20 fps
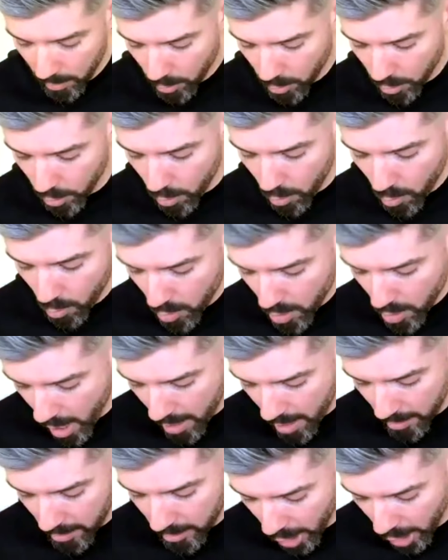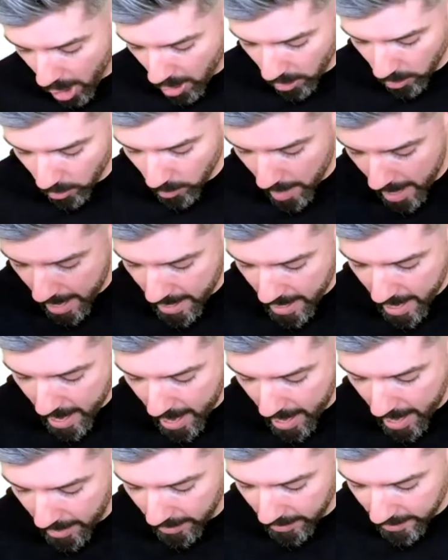Do not tolerate
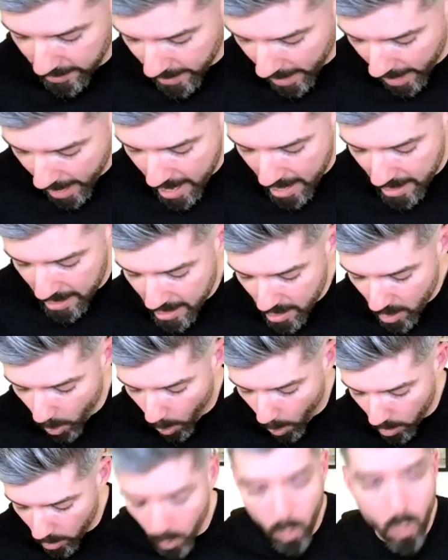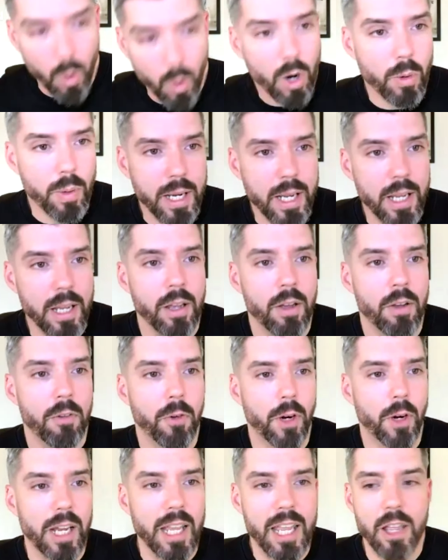anxiety or worry,
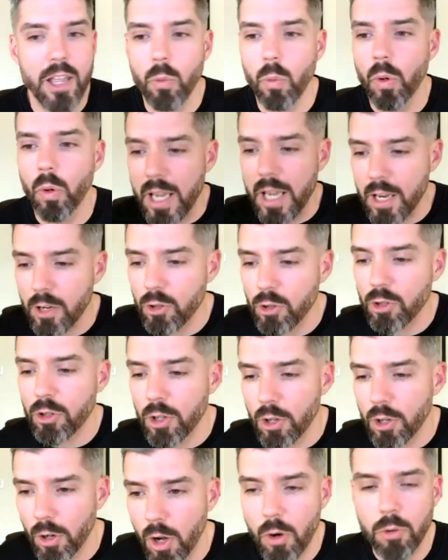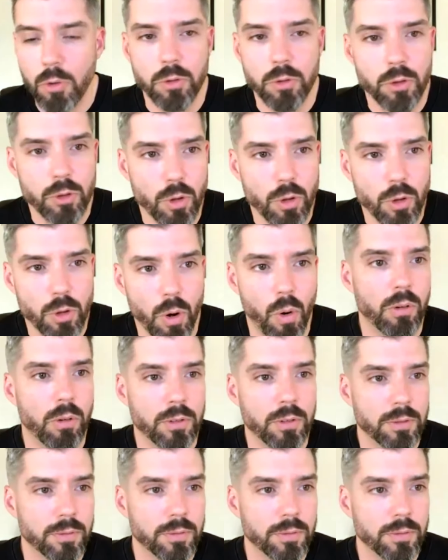for it will injure your own soul.